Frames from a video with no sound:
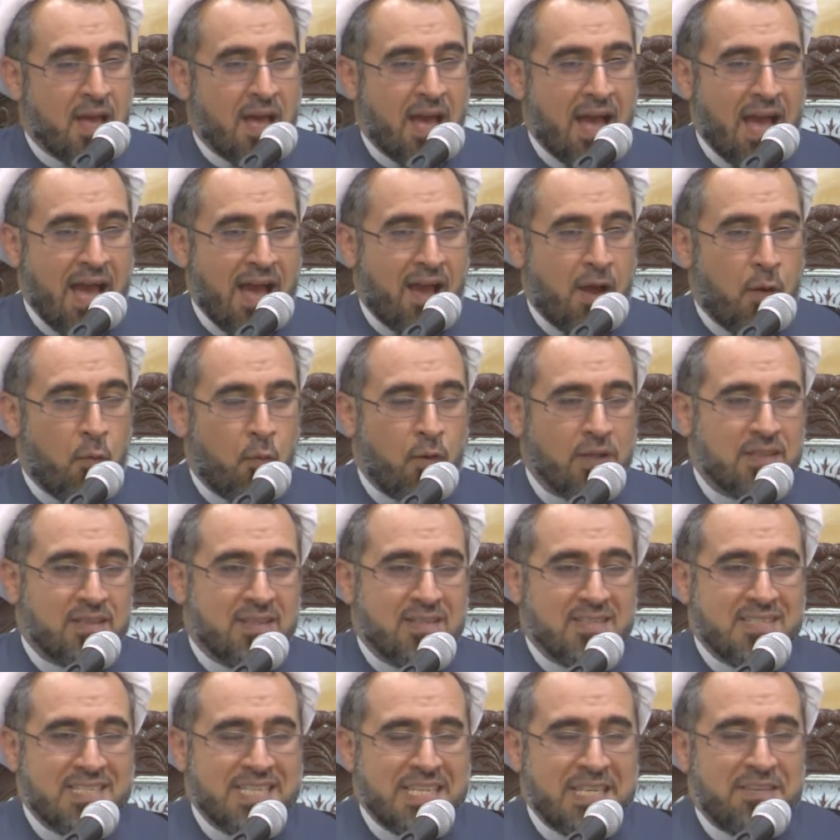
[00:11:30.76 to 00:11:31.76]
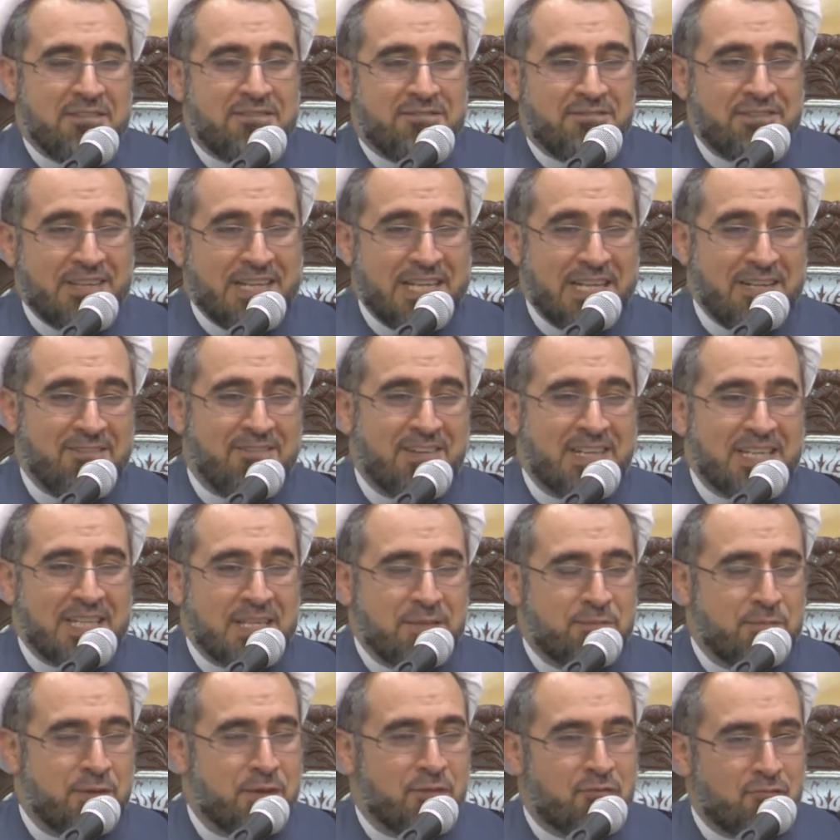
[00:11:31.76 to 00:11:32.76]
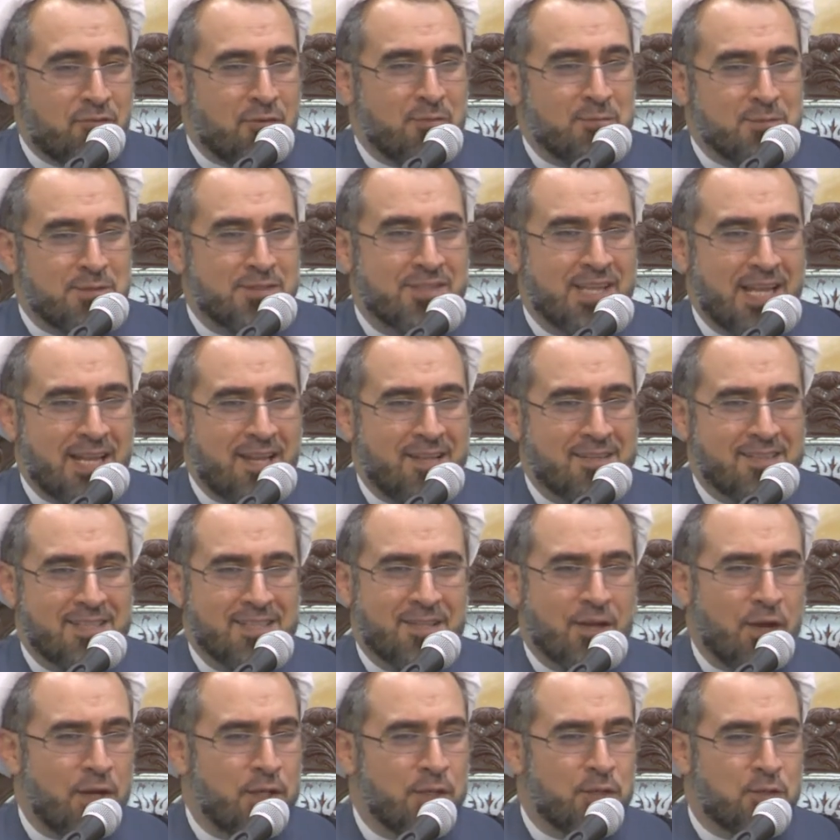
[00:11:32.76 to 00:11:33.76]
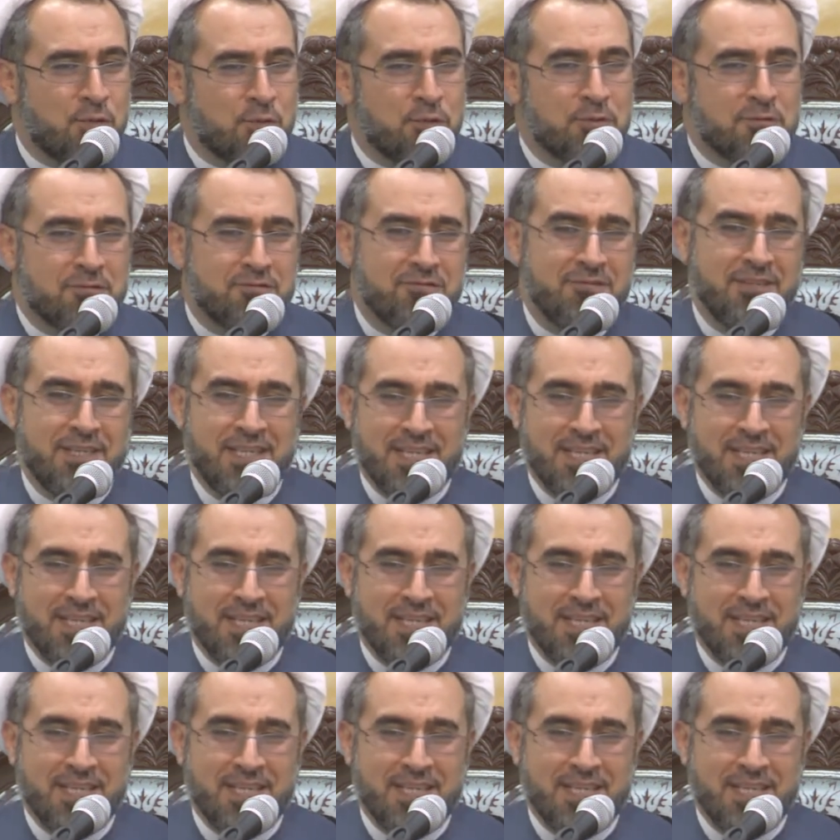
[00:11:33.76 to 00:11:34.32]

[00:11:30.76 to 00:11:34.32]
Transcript: What does he feel when he performs salat that I don't feel?